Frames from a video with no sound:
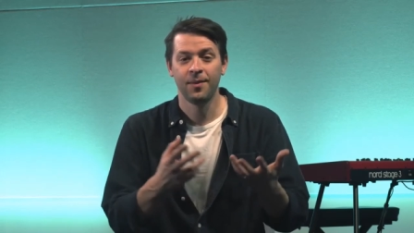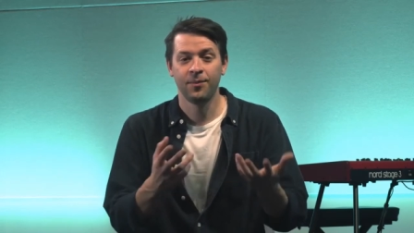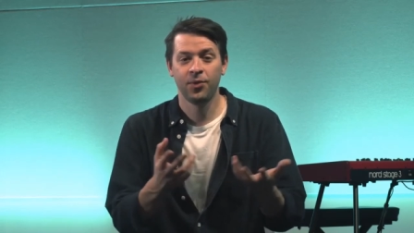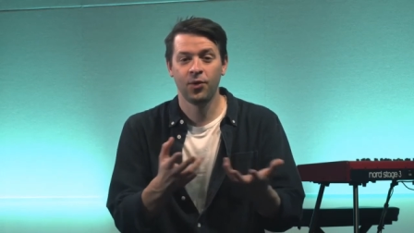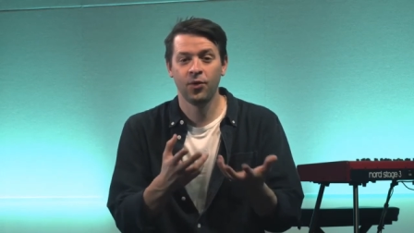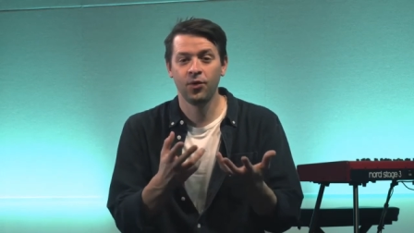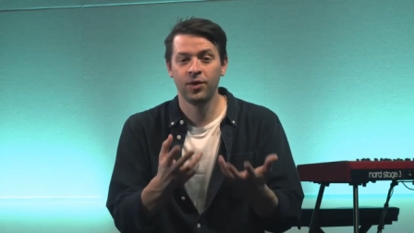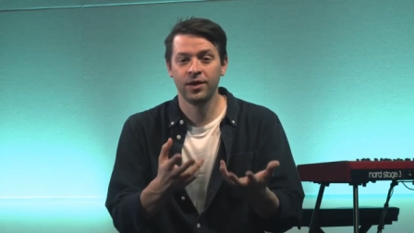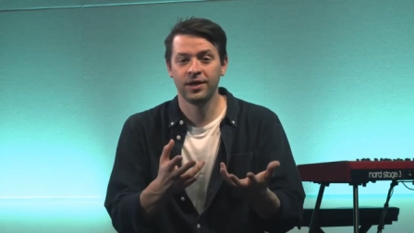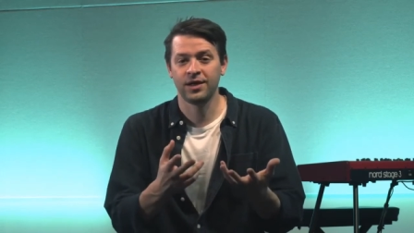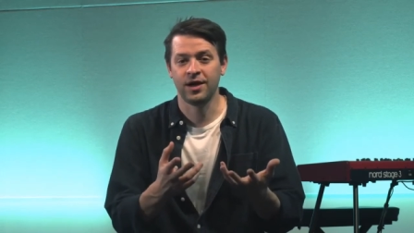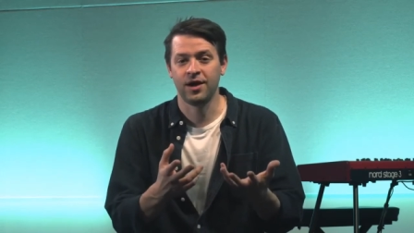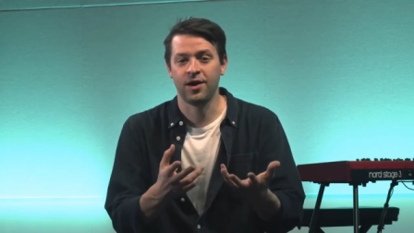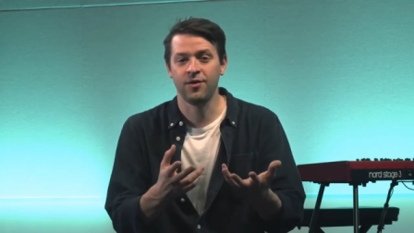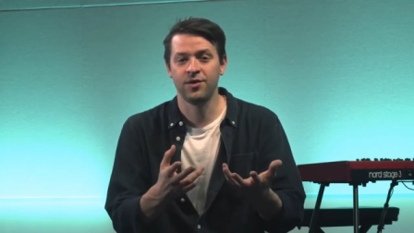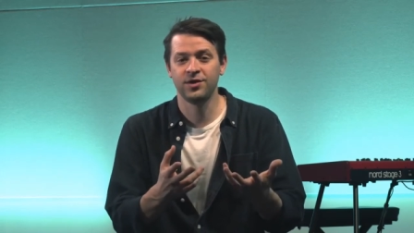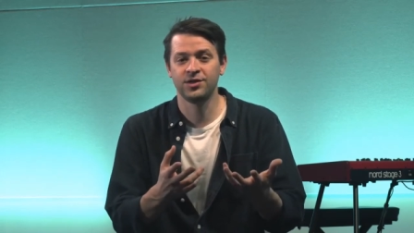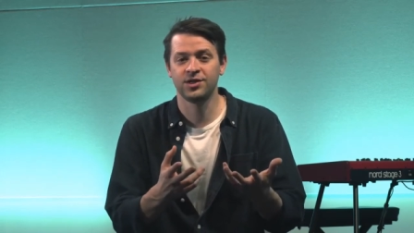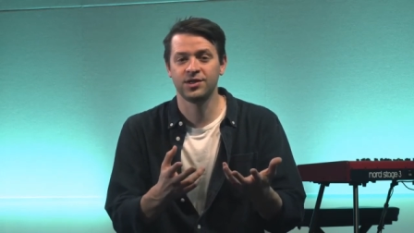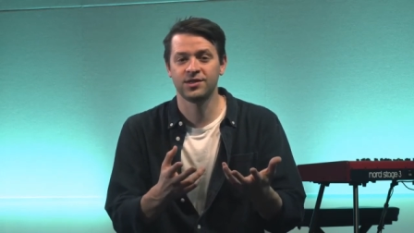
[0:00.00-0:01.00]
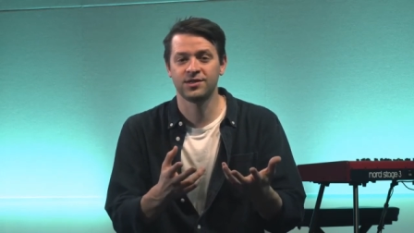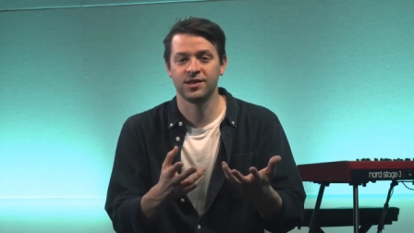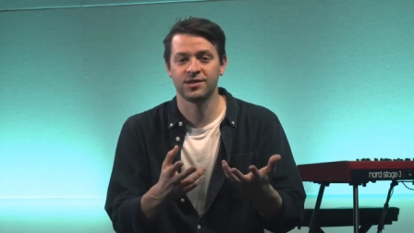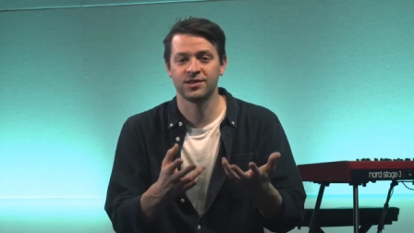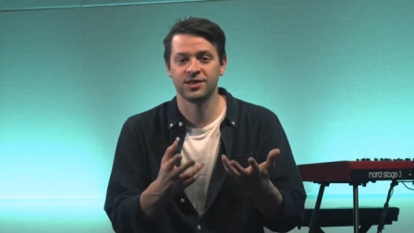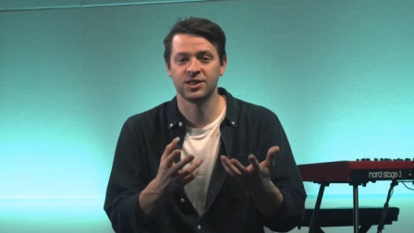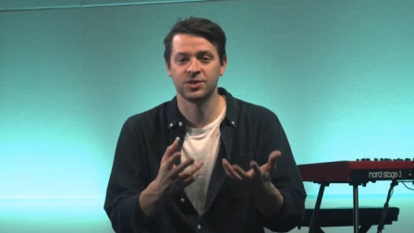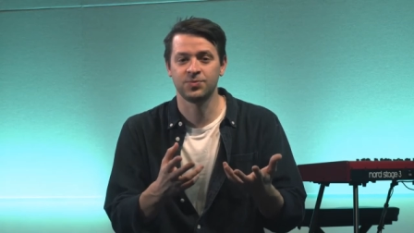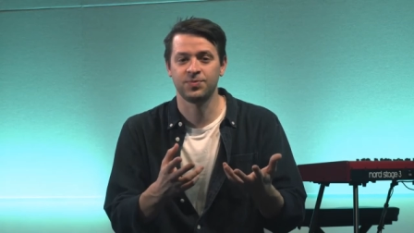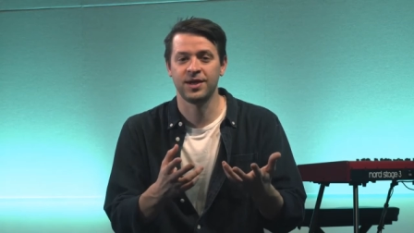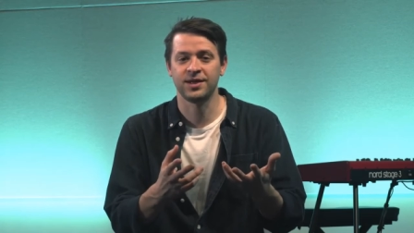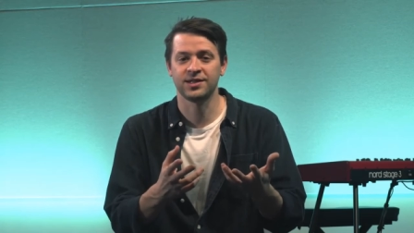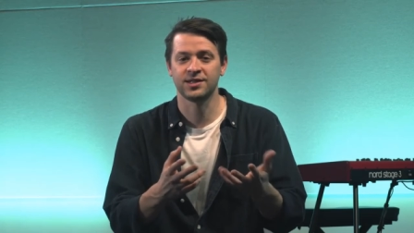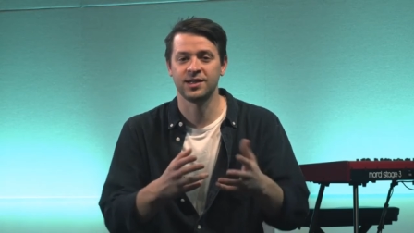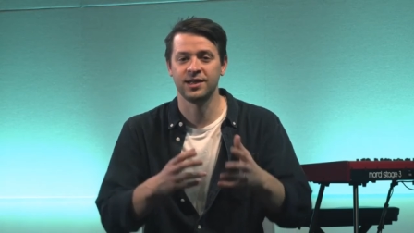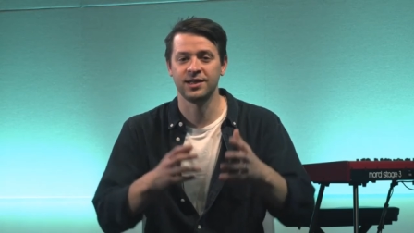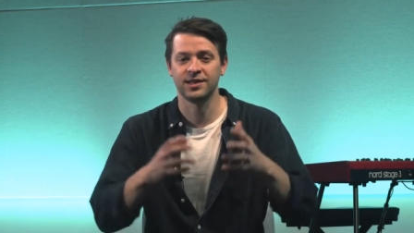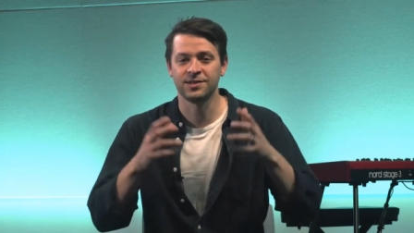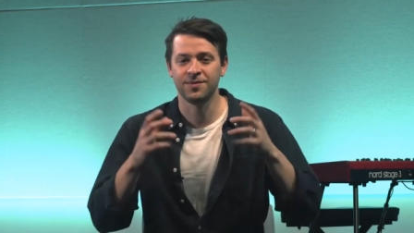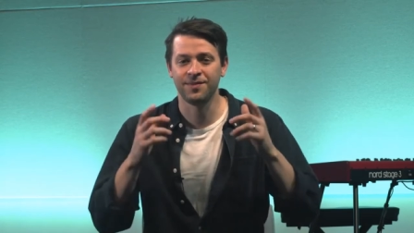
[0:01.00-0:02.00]
Paul encourages us
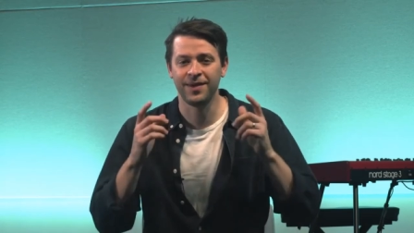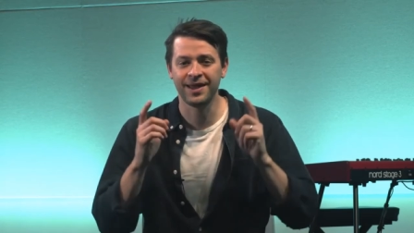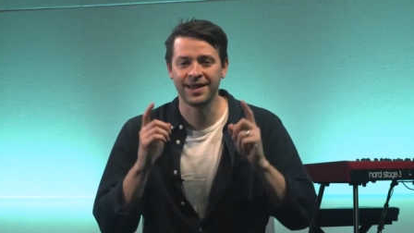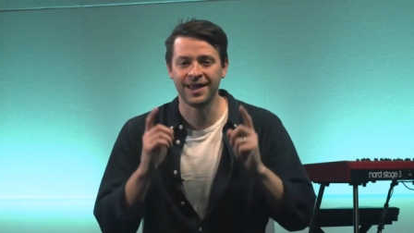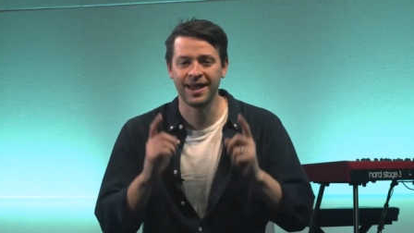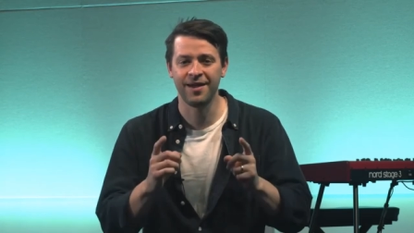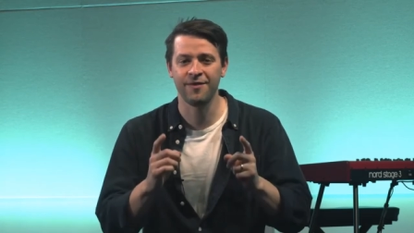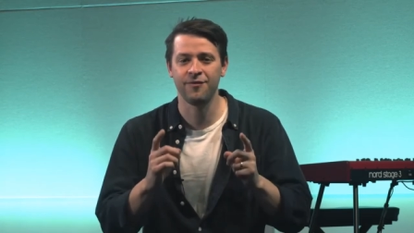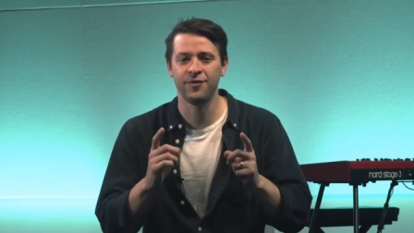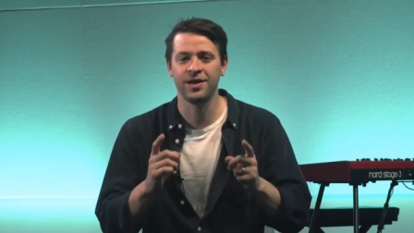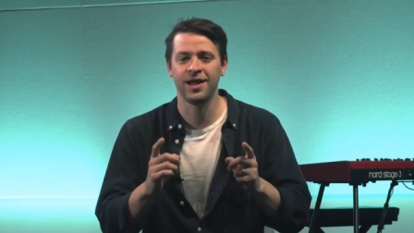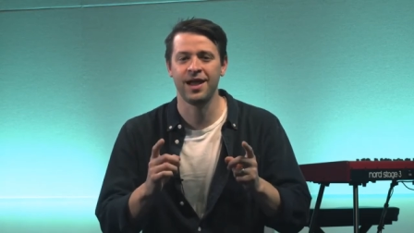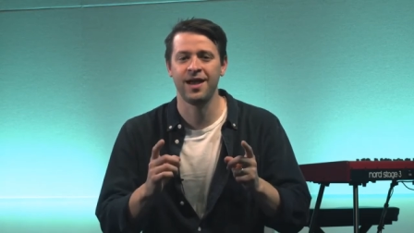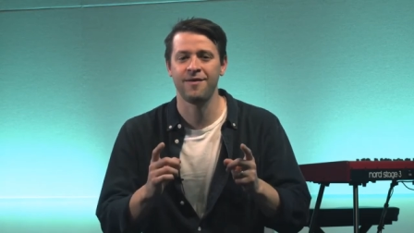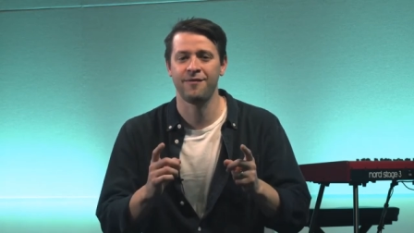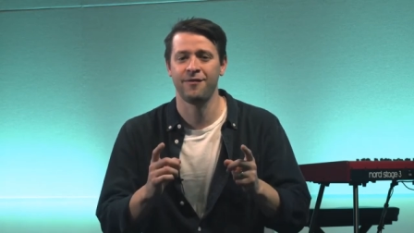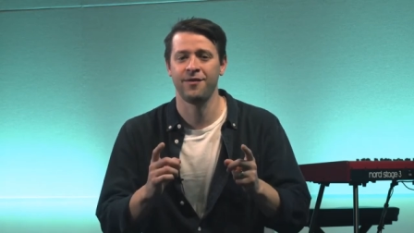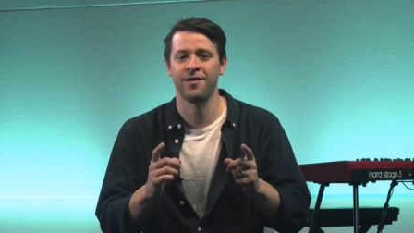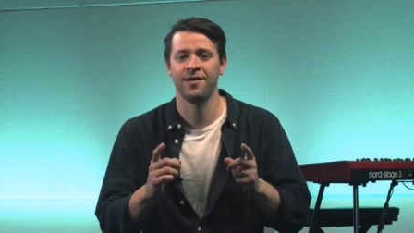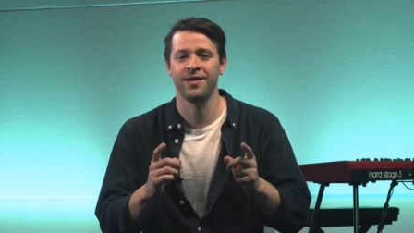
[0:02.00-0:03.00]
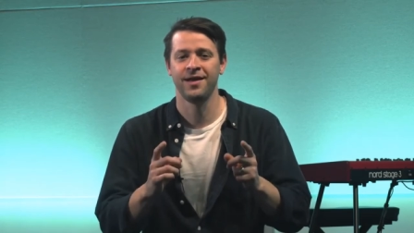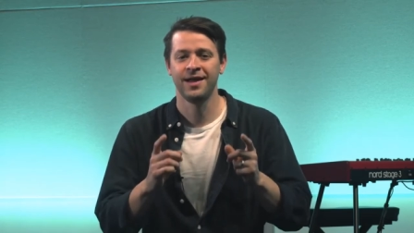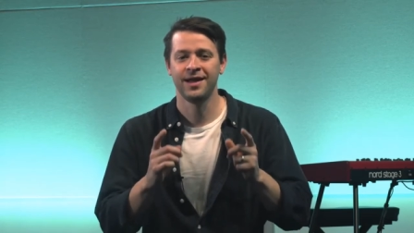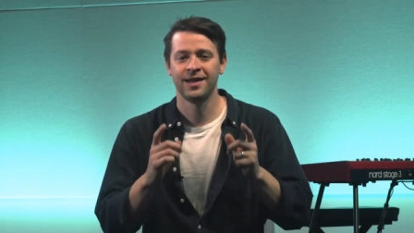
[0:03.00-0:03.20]
especially to make every effort